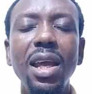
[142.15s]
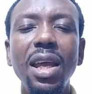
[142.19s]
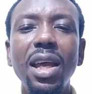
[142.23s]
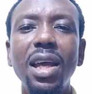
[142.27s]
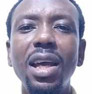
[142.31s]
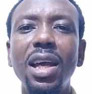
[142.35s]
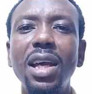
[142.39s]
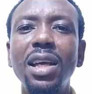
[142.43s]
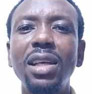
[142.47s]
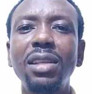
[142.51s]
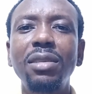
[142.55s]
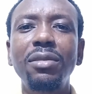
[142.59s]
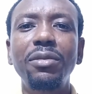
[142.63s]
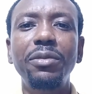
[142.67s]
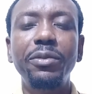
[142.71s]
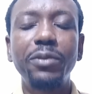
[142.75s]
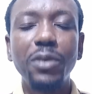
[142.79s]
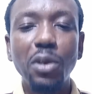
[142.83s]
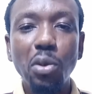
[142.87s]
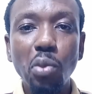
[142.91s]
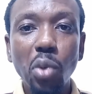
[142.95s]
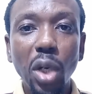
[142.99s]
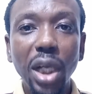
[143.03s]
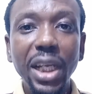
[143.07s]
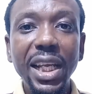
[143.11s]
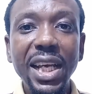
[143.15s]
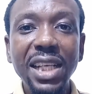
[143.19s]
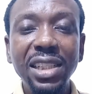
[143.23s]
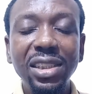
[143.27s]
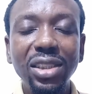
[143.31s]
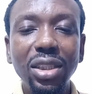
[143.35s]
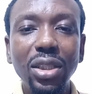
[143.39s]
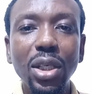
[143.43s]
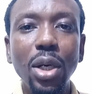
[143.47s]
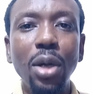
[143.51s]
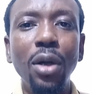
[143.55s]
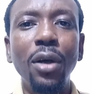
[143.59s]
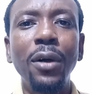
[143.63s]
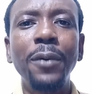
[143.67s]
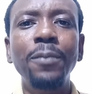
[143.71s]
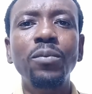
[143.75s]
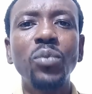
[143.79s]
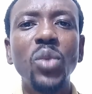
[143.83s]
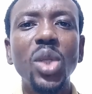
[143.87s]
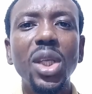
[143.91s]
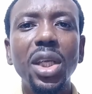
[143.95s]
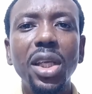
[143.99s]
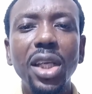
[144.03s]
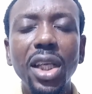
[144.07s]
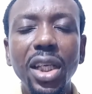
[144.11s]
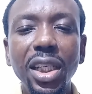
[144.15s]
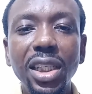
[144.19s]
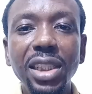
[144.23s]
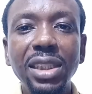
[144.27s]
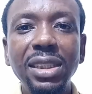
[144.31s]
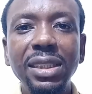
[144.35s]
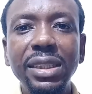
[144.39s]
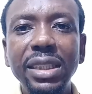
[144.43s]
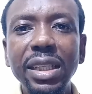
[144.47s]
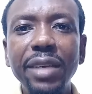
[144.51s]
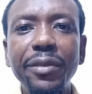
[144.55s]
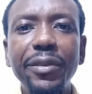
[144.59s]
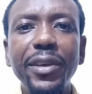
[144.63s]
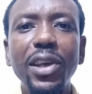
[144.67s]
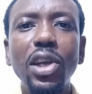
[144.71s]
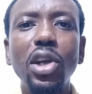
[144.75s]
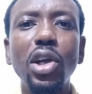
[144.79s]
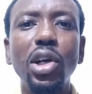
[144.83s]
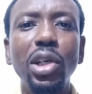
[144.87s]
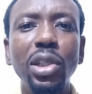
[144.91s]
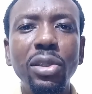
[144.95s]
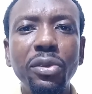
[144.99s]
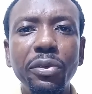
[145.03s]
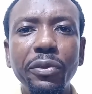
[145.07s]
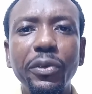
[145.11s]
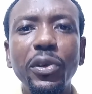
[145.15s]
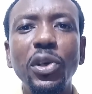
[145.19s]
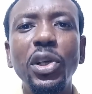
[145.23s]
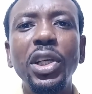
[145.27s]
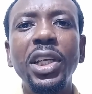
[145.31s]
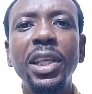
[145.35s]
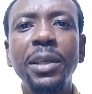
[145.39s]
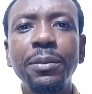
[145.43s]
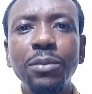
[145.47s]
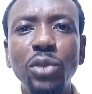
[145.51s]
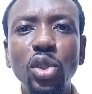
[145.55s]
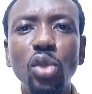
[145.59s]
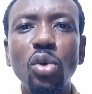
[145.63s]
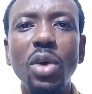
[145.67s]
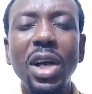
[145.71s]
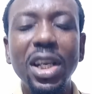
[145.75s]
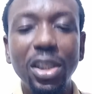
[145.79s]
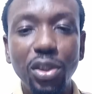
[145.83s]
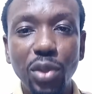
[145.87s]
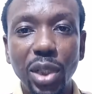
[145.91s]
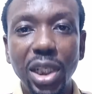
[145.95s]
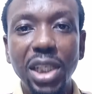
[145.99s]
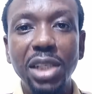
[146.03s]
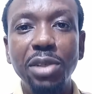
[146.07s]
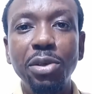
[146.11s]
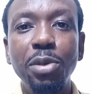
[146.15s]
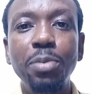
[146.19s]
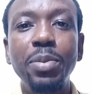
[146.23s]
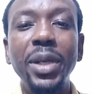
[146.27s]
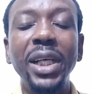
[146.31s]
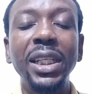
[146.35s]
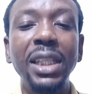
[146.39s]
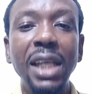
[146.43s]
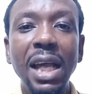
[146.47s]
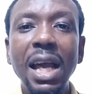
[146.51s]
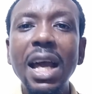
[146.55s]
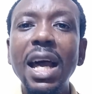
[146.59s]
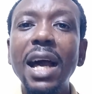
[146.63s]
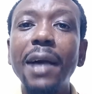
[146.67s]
And from what I saw, it is difficult for him to actually repent.